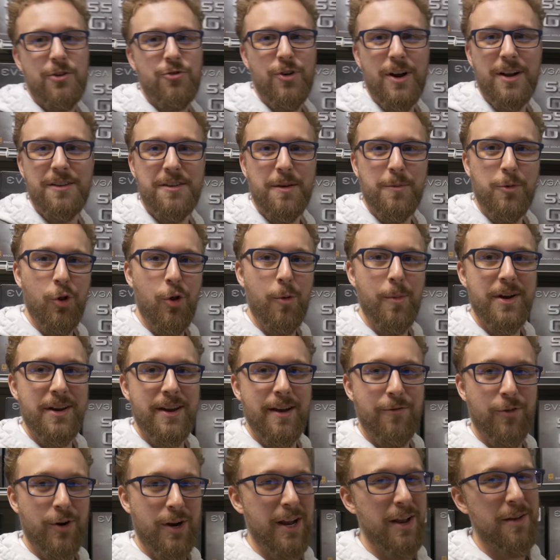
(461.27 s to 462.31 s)
trying something a little bit
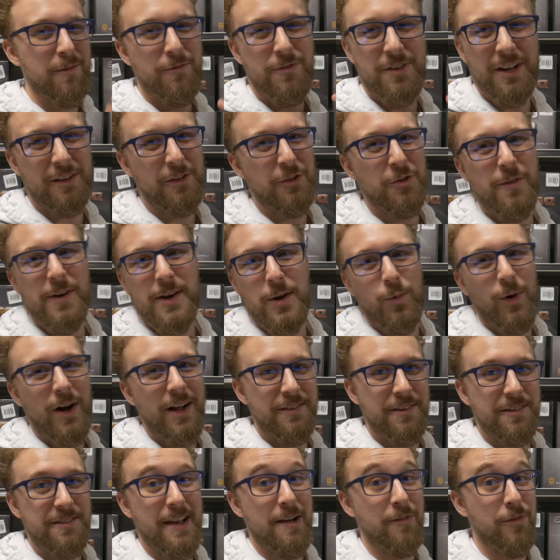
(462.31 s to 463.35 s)
different, and 650
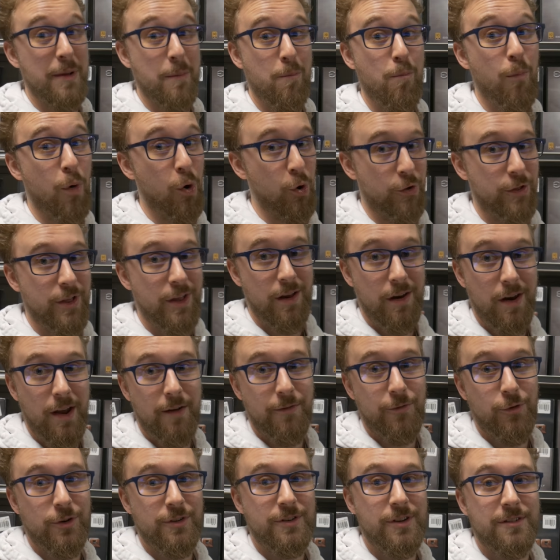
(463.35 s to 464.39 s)
watts is definitely more than enough
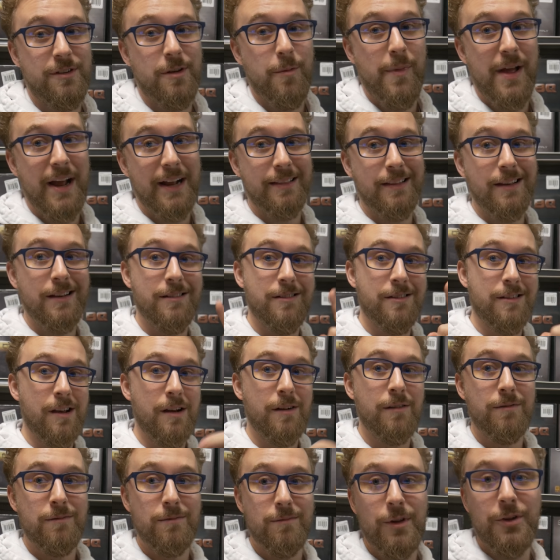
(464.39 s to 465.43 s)
for a system like this, so
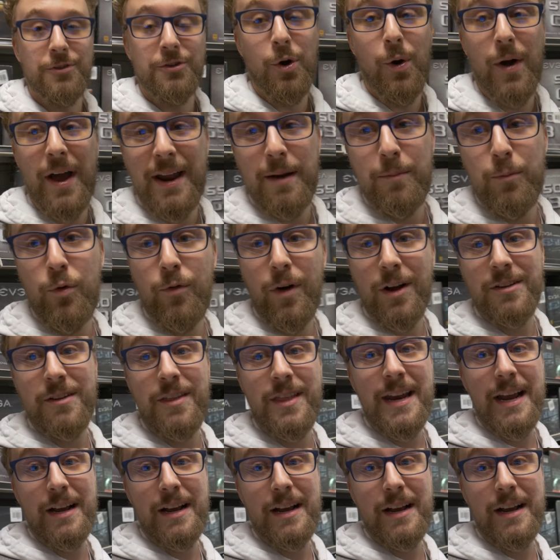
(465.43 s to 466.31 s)
let's go ahead and move on to the